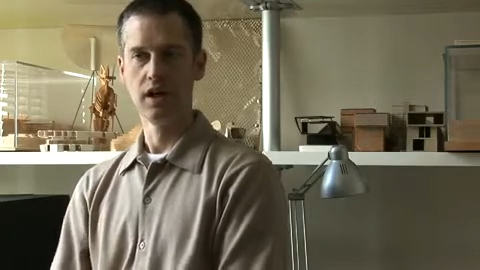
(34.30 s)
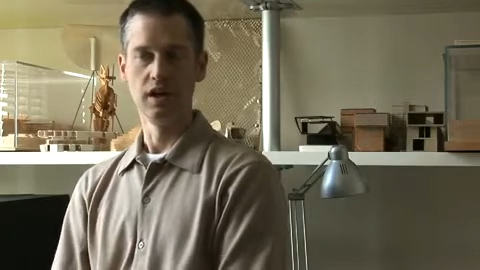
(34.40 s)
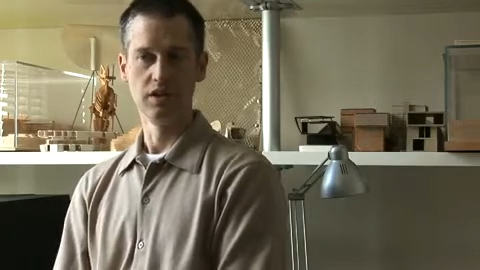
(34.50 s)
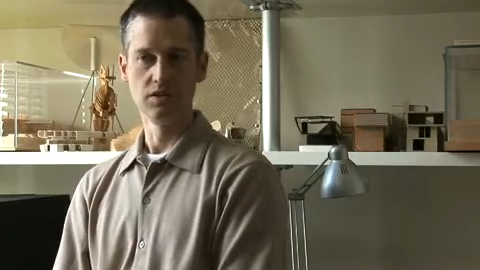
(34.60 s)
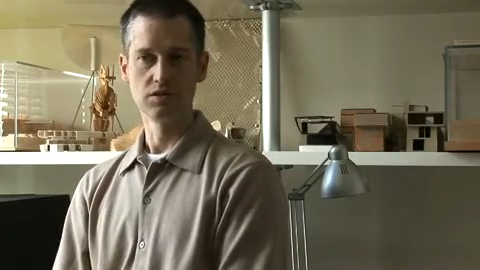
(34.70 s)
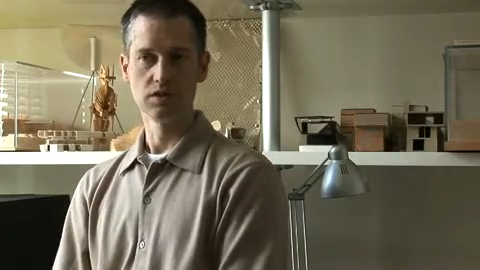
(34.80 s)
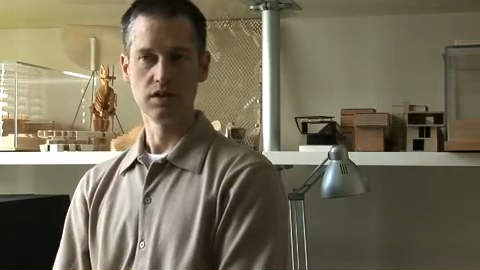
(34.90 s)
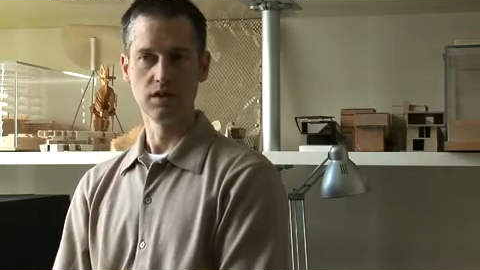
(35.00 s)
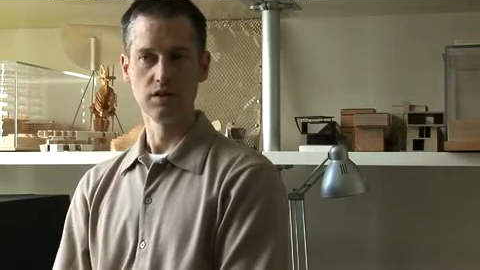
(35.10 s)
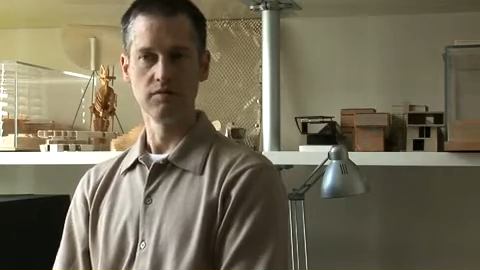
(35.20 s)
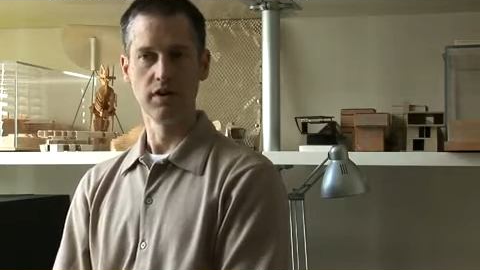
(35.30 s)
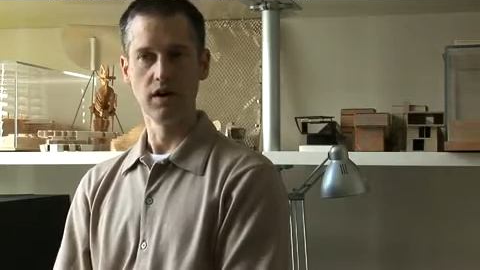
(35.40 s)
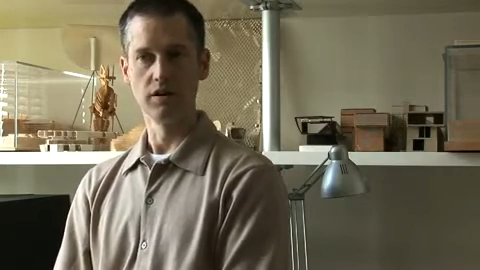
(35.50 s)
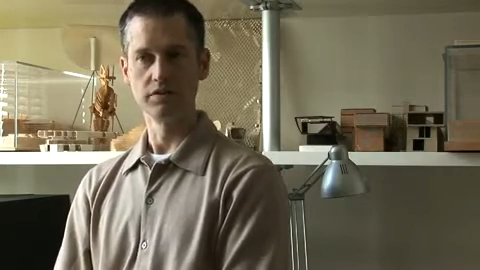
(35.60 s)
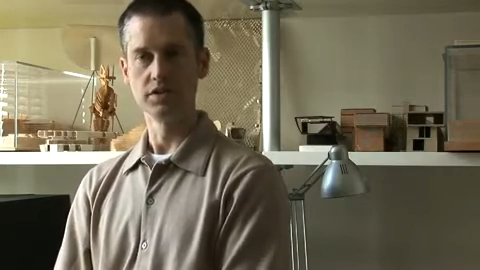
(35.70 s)
It usually
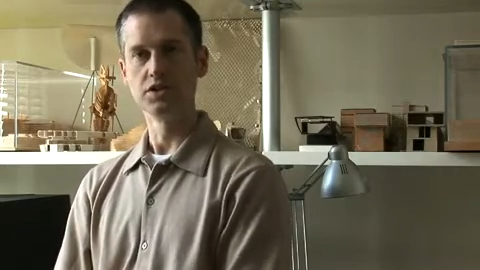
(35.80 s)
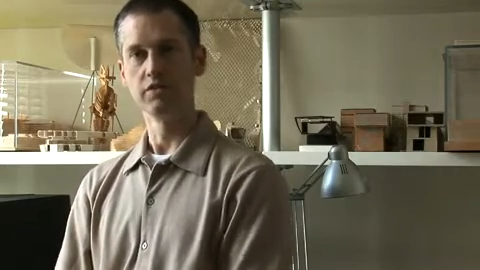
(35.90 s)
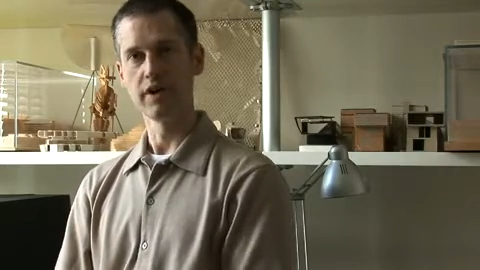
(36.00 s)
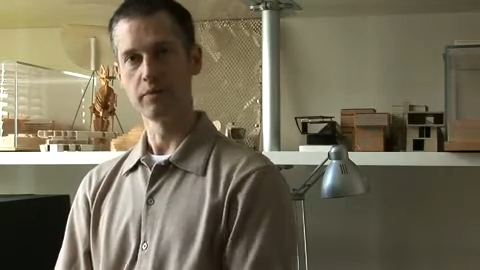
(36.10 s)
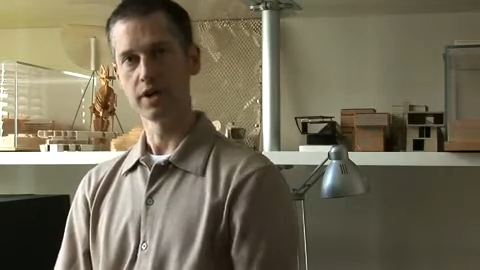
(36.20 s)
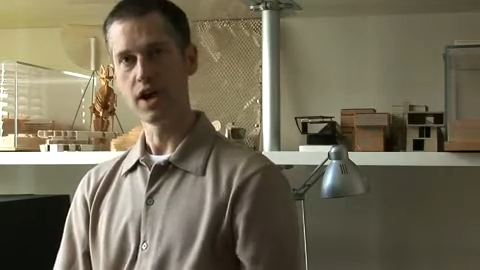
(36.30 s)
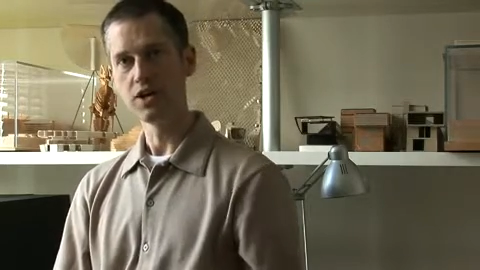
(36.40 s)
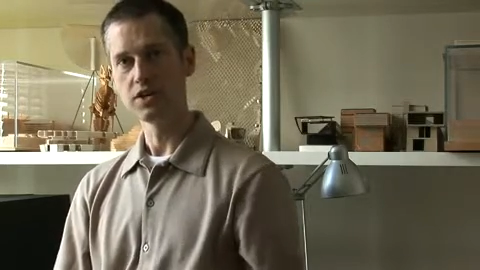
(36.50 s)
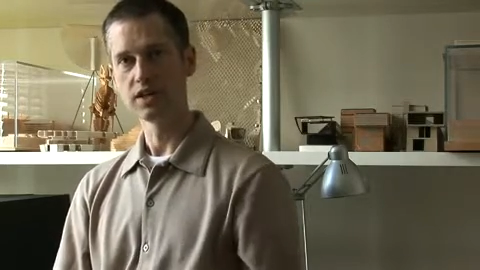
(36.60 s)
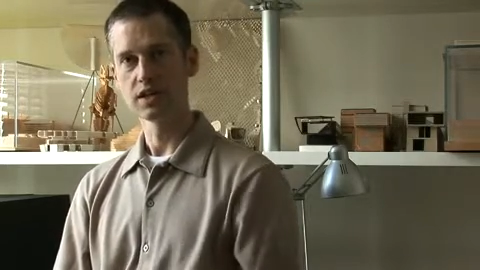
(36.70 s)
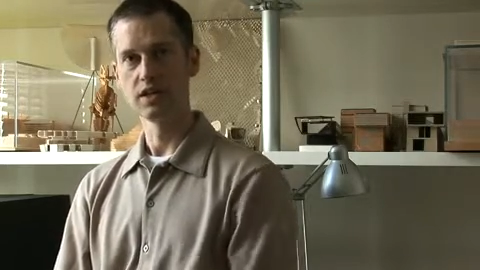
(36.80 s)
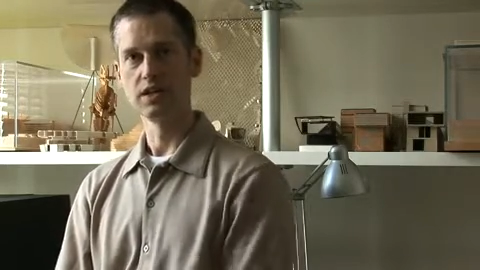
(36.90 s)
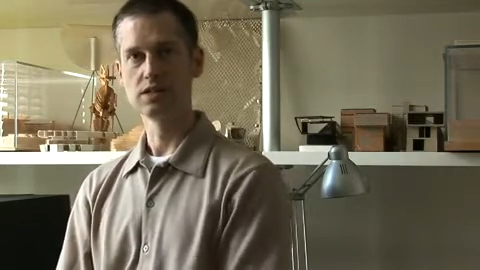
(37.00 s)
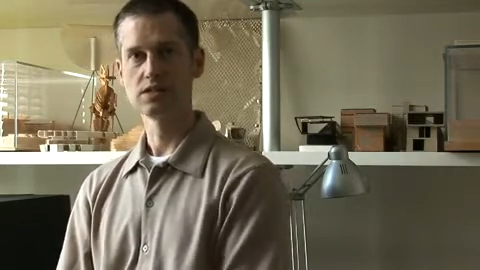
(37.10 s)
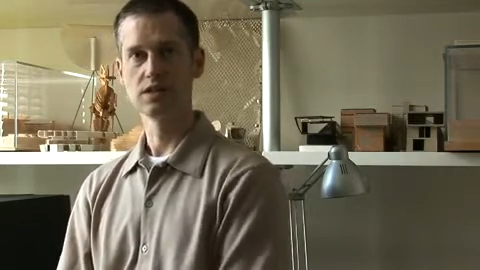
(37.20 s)
involves digital fabrication
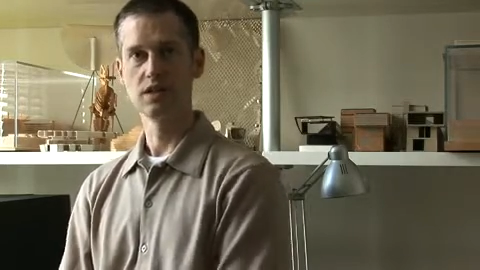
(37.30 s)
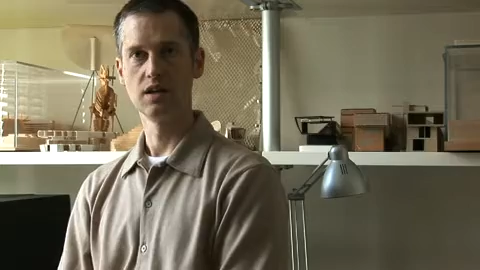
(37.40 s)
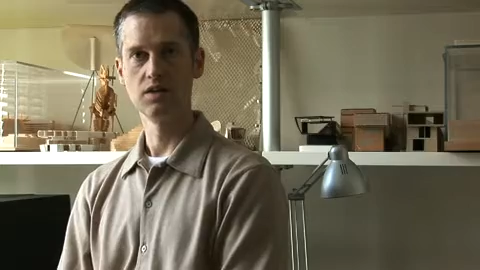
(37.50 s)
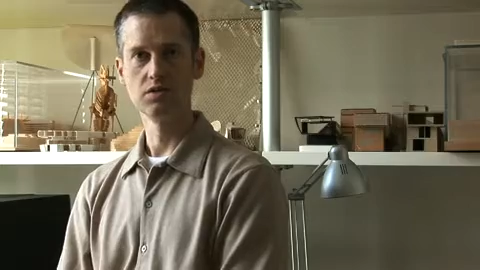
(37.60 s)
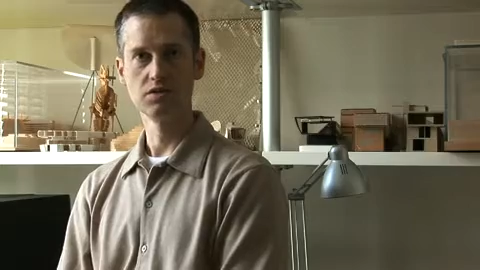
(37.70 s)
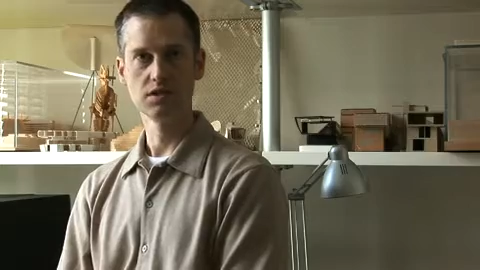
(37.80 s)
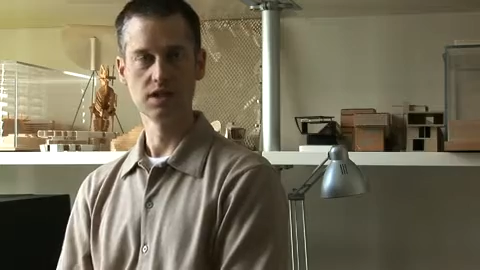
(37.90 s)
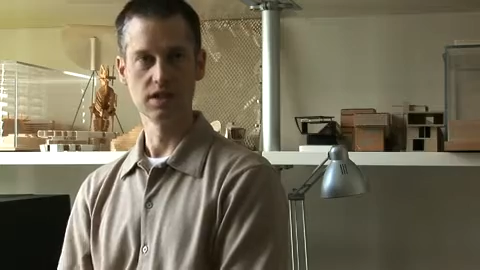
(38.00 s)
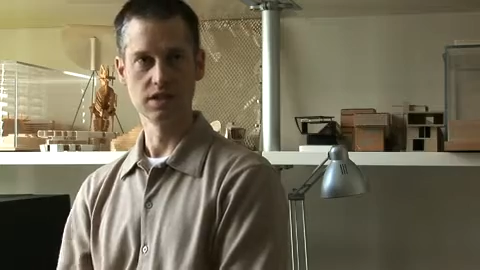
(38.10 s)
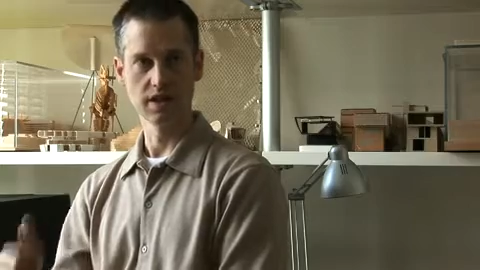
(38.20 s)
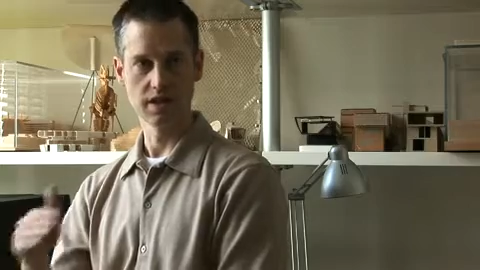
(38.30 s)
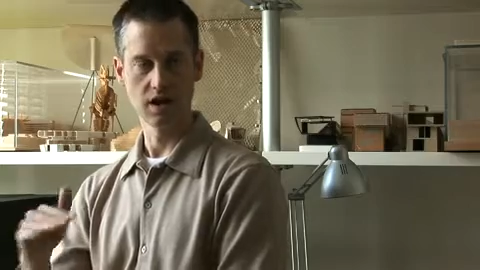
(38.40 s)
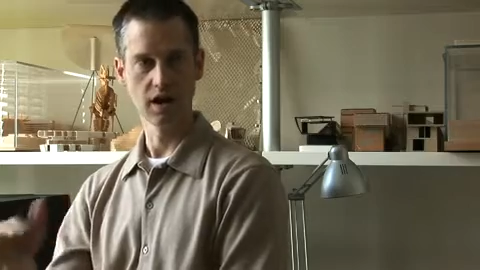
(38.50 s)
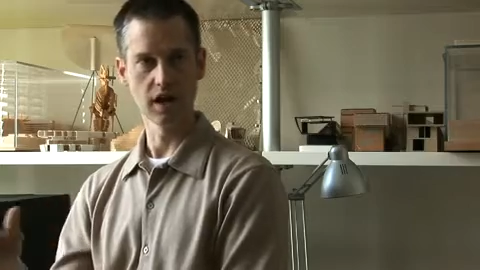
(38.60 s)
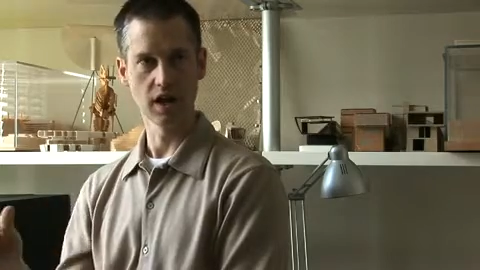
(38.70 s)
techniques, and it usually is on the
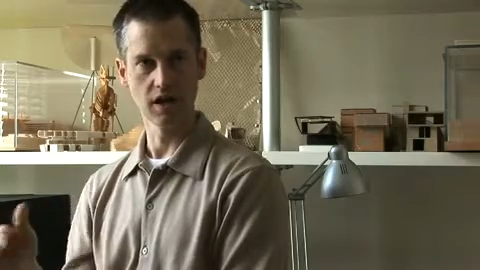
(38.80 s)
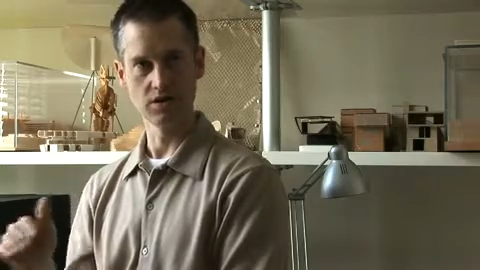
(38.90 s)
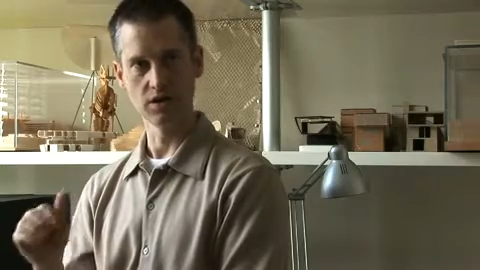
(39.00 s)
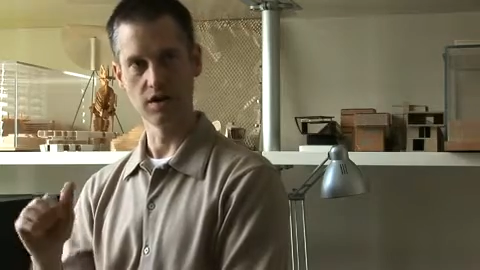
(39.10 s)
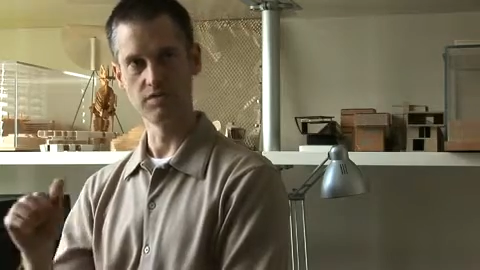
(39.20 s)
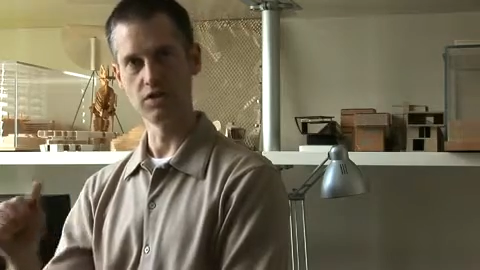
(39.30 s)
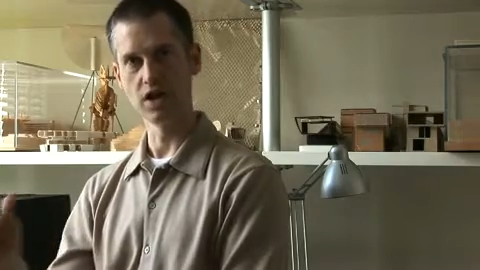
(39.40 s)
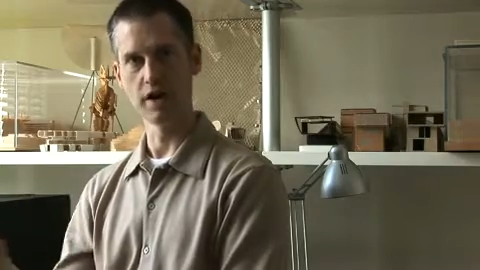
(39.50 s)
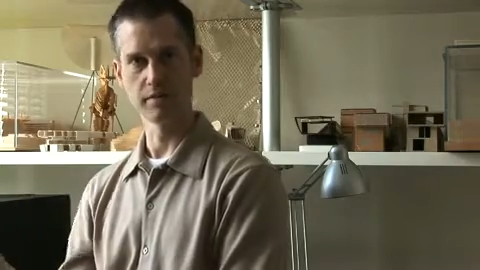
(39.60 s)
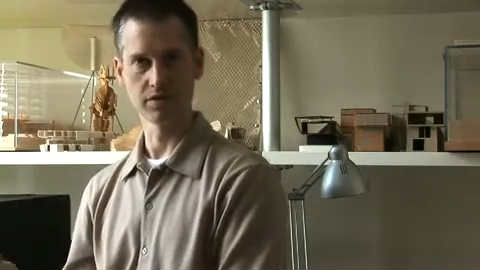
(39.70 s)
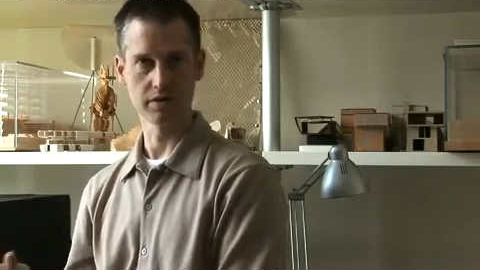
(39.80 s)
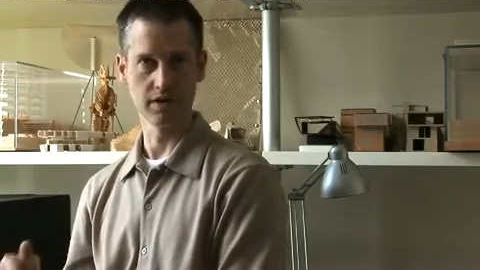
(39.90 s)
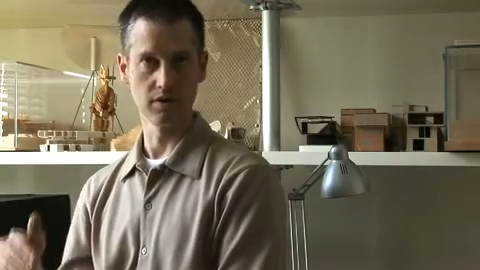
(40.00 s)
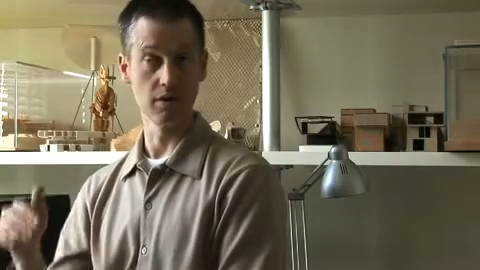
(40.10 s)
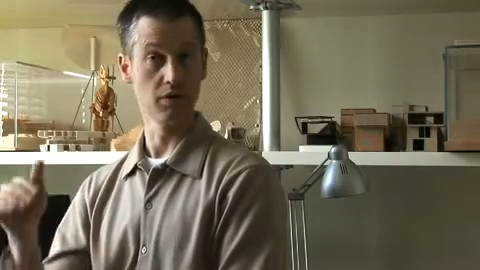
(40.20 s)
cutting edge of
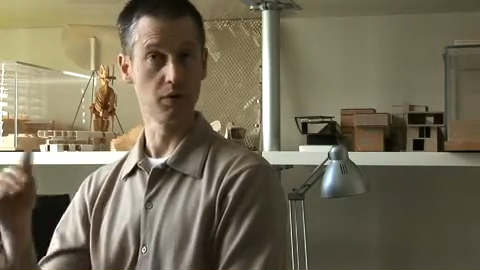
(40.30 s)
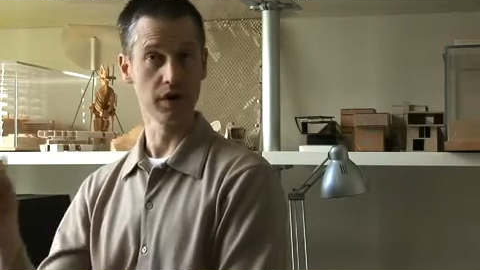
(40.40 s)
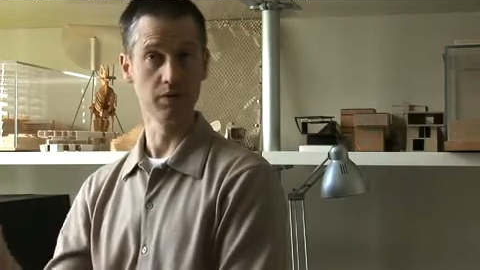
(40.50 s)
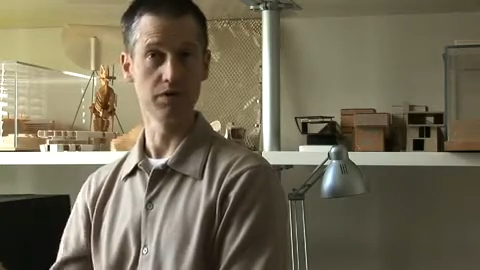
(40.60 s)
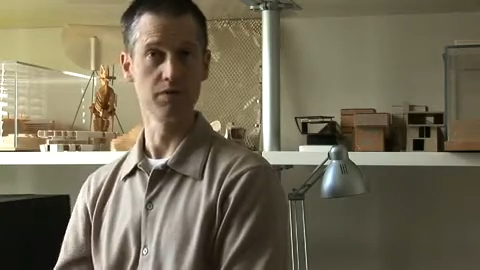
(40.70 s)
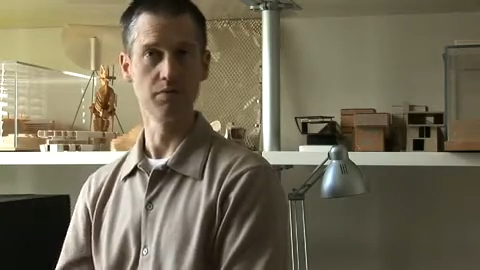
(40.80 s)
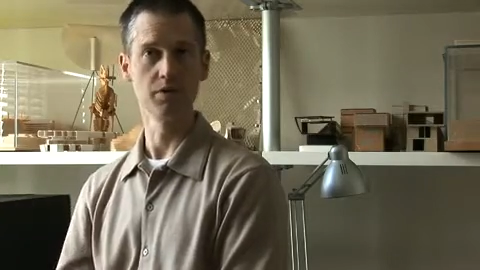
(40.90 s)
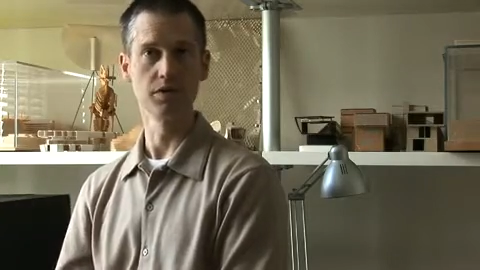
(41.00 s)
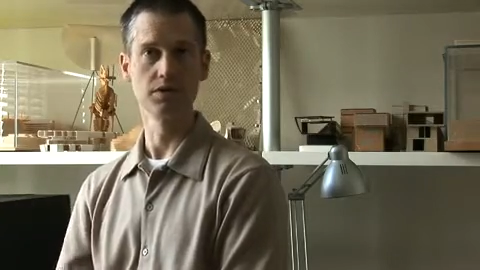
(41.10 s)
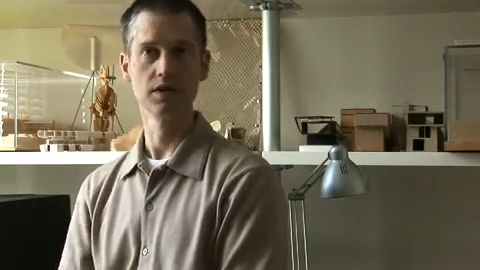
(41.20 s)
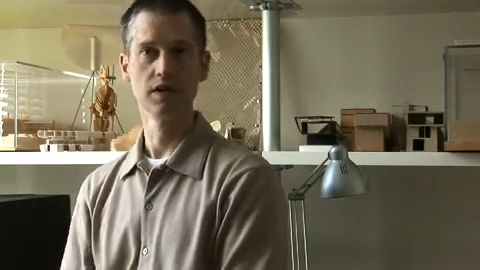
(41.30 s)
geometry or working with computers.